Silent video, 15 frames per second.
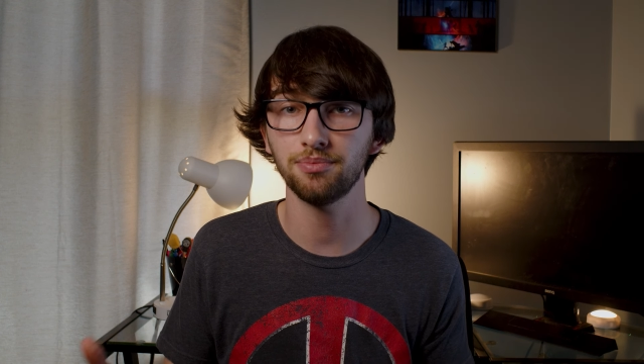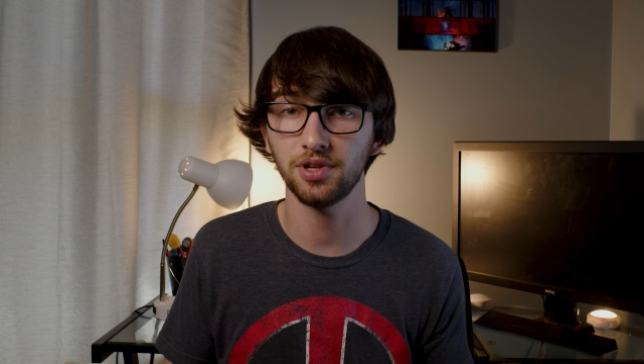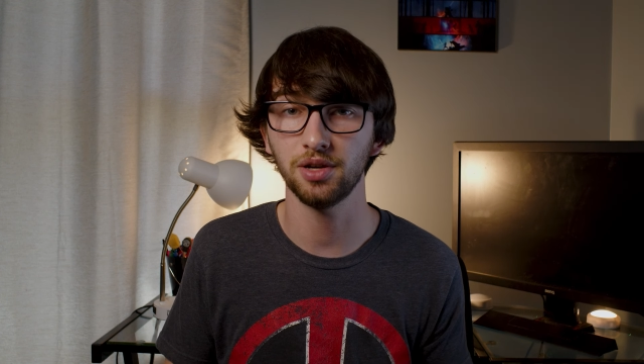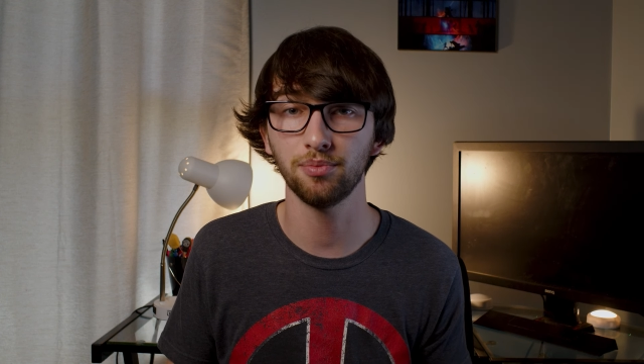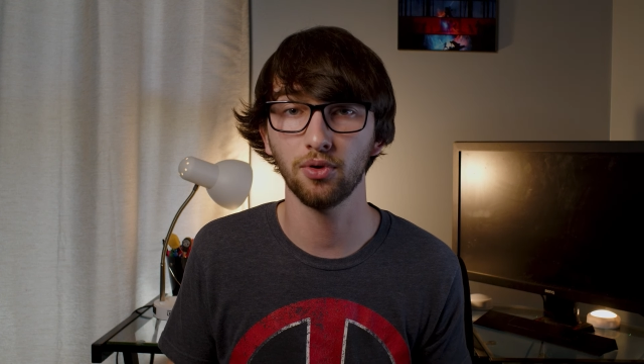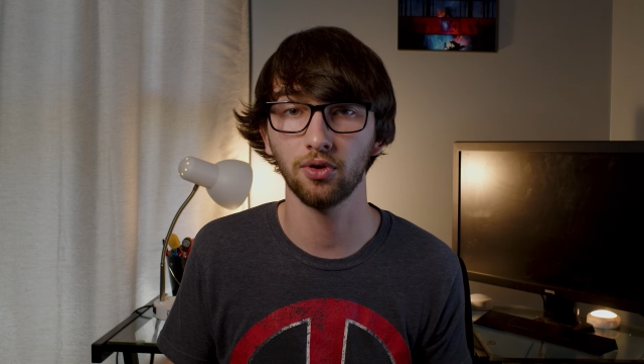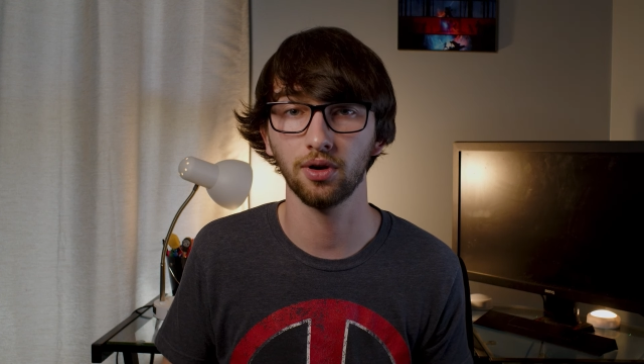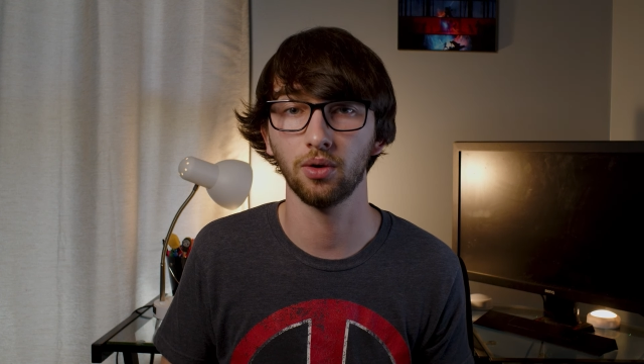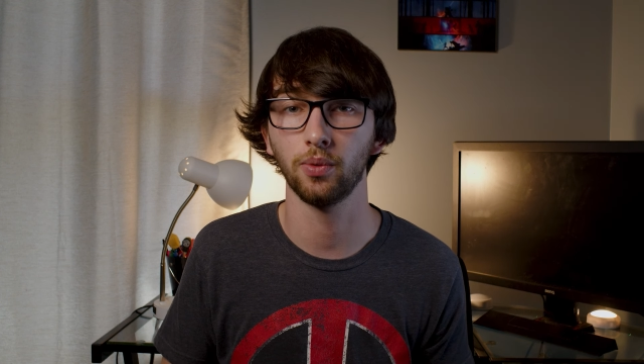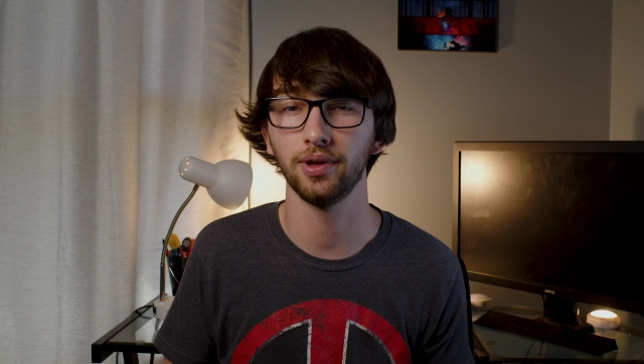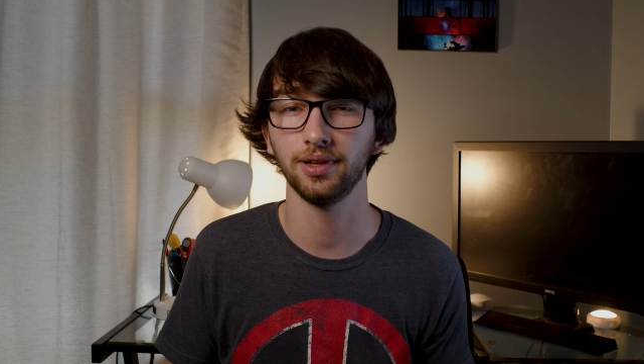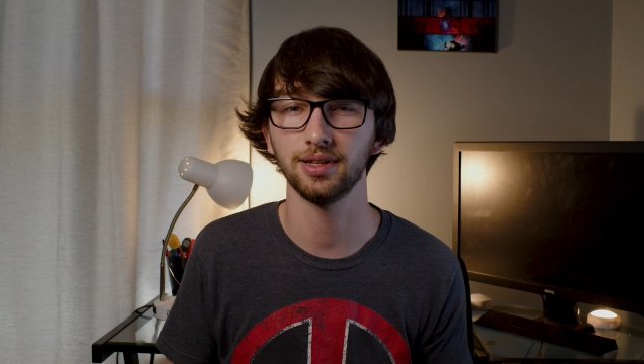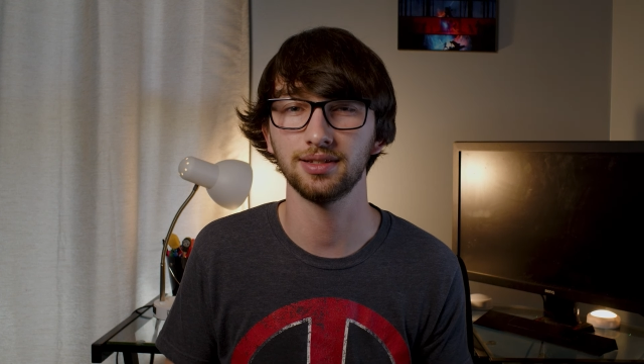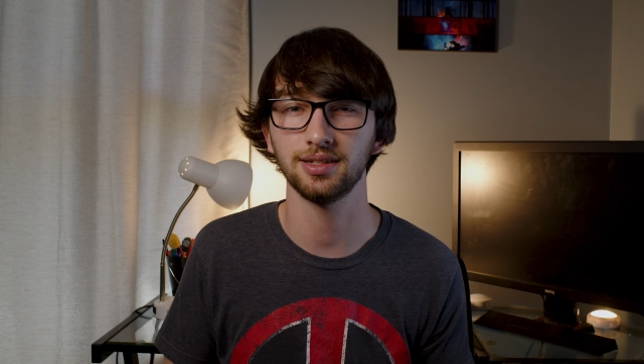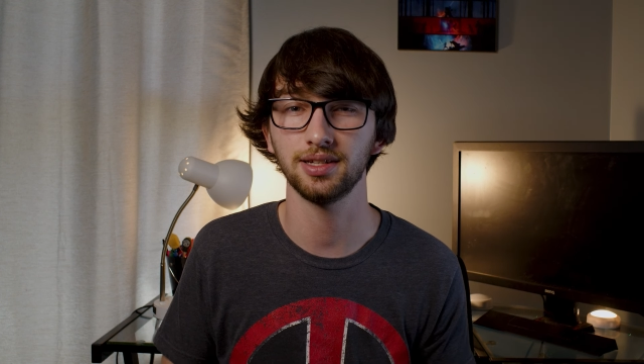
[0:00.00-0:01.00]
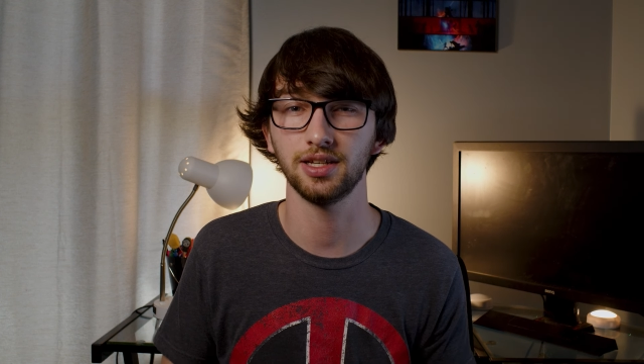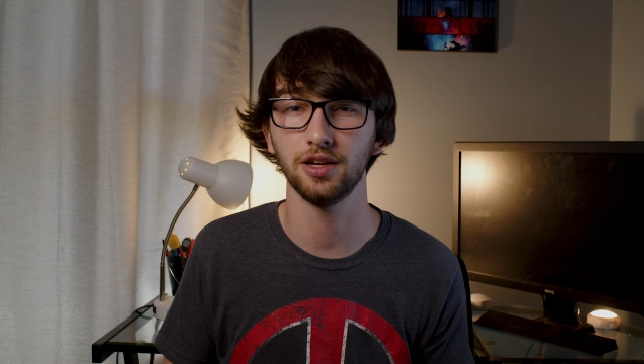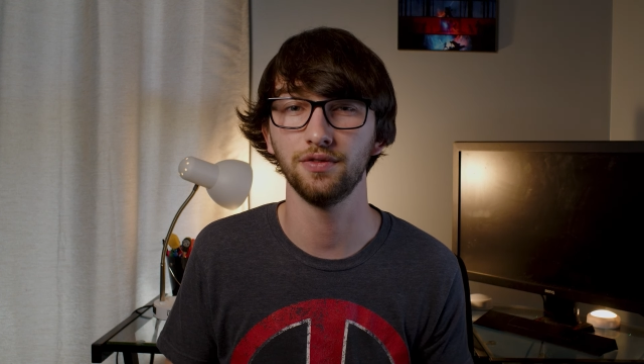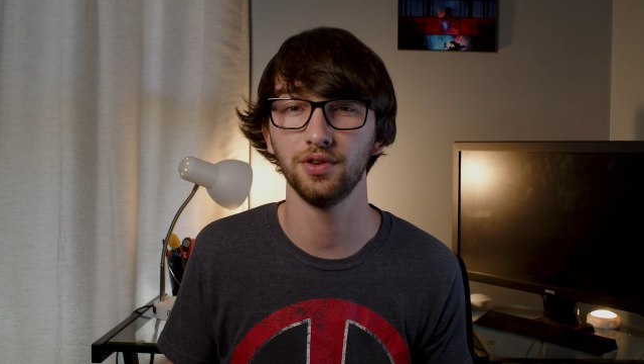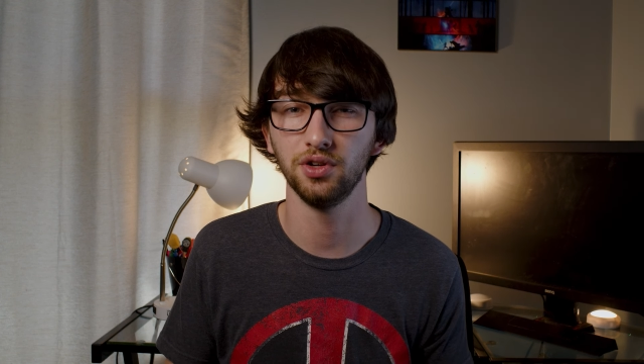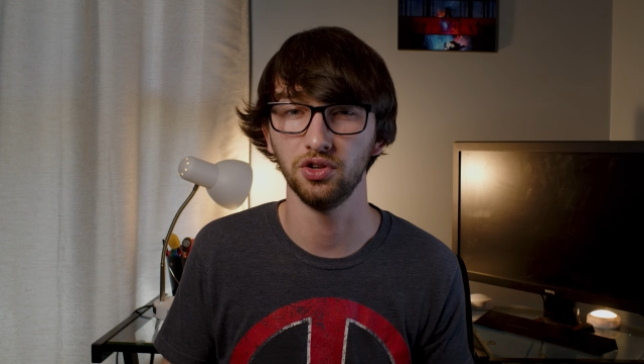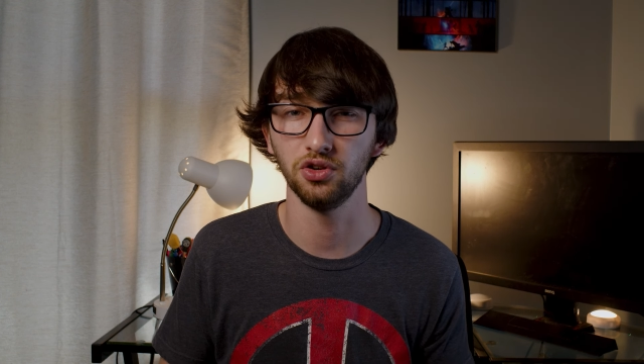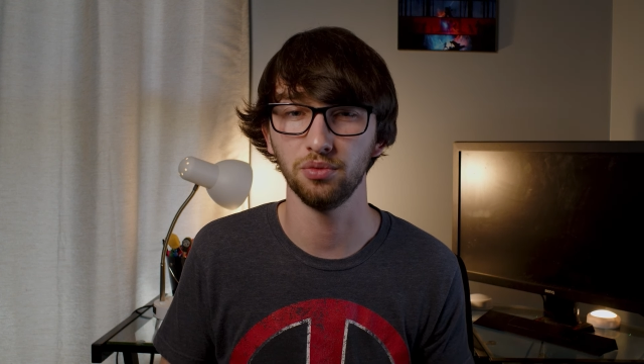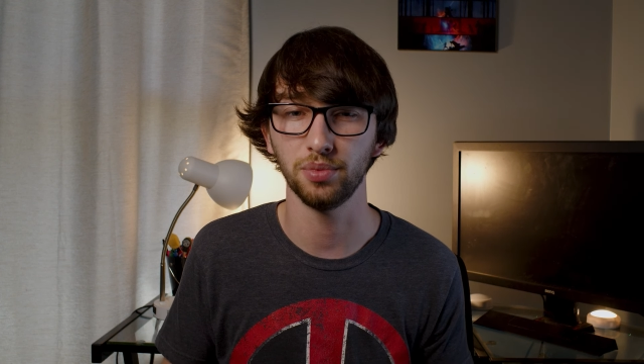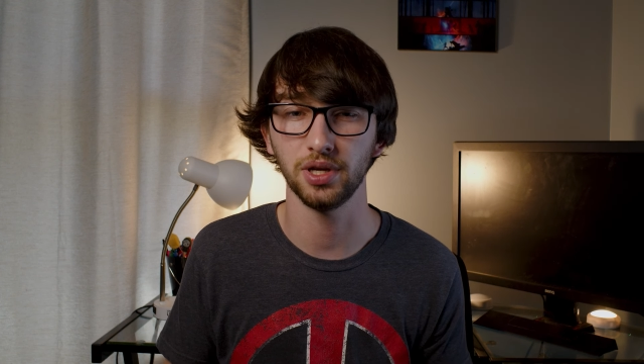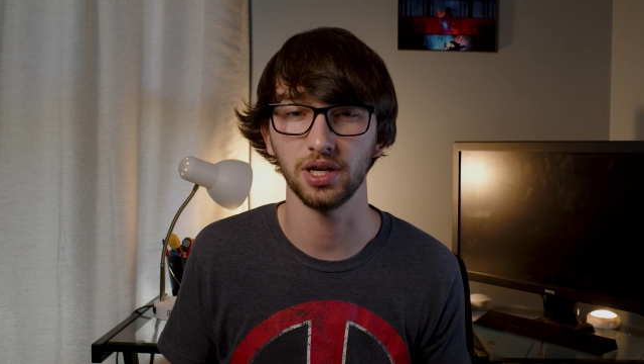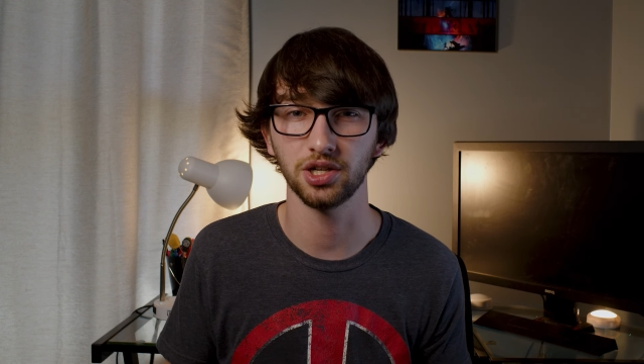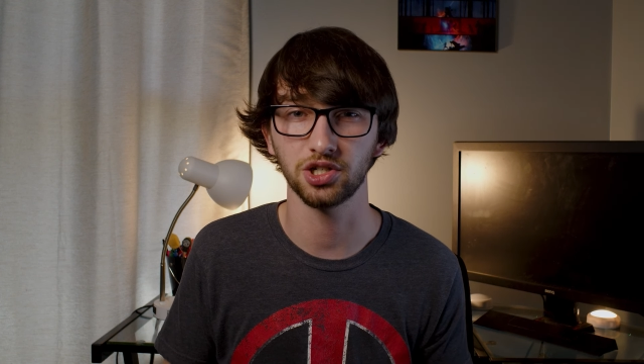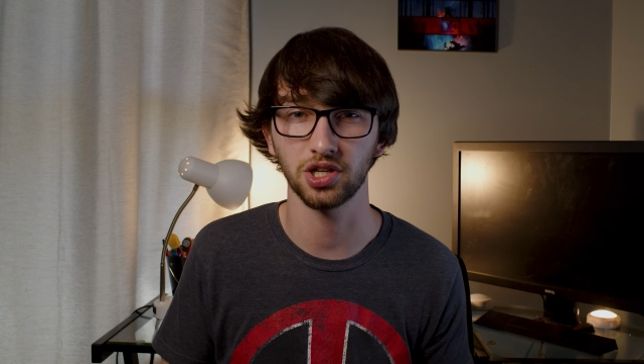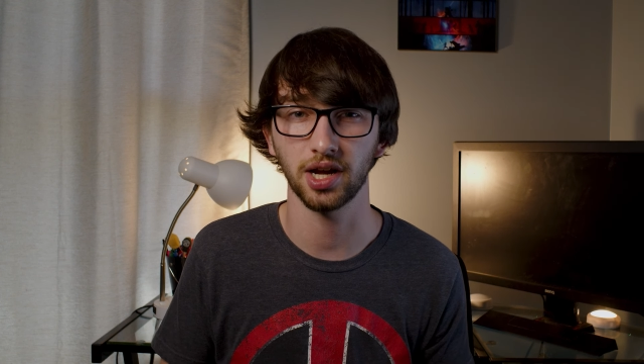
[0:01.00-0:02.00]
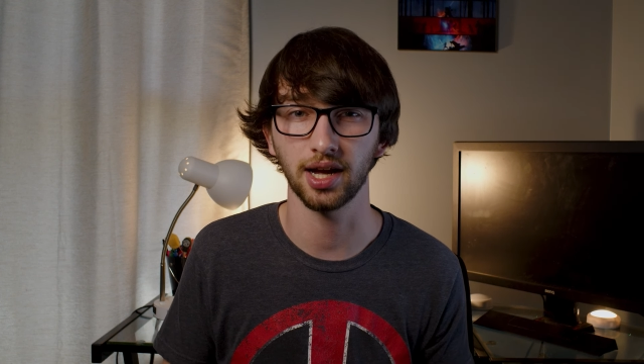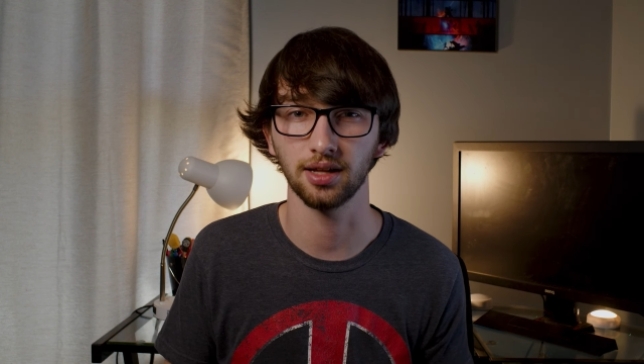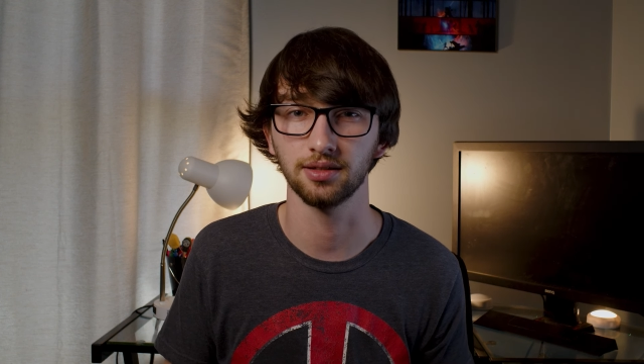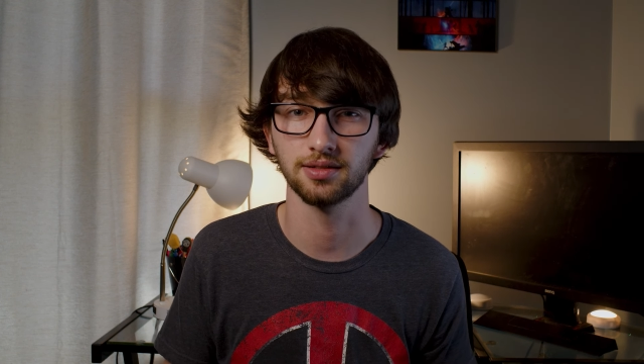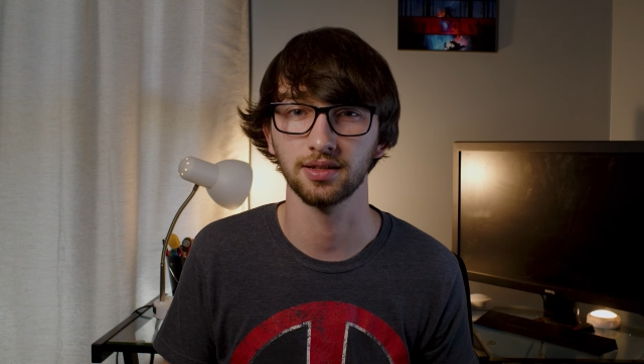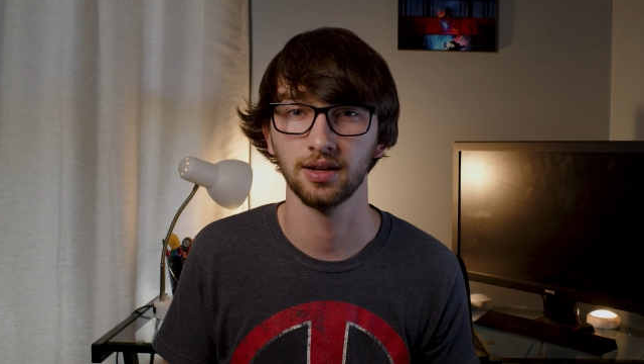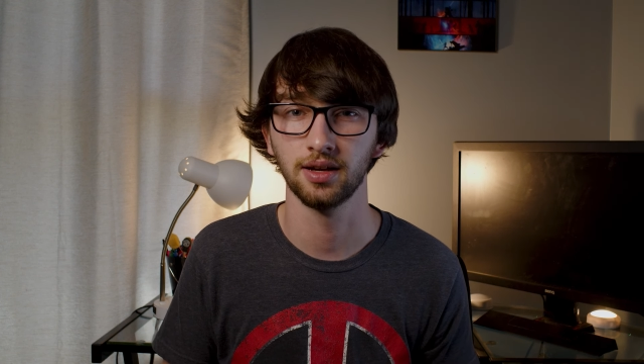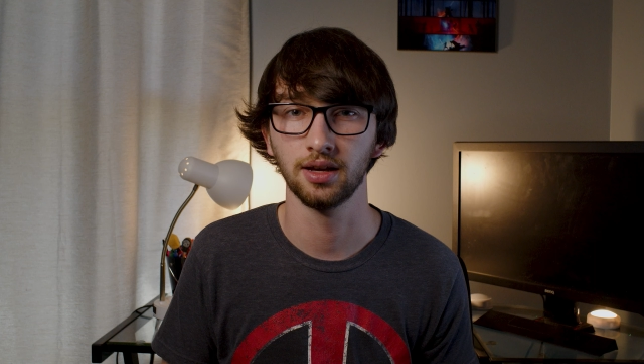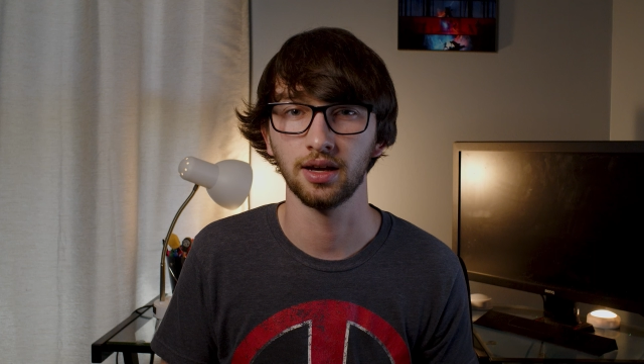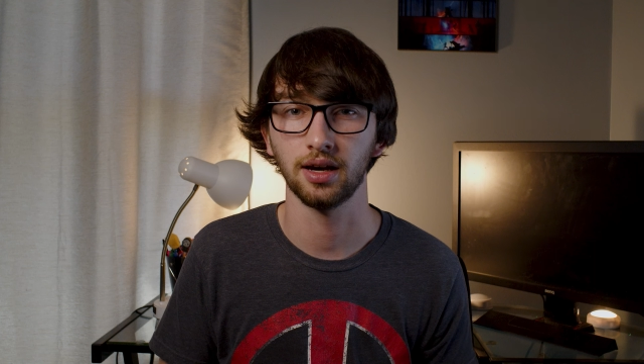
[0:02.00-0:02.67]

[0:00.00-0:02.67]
people are willing to give a newbie a chance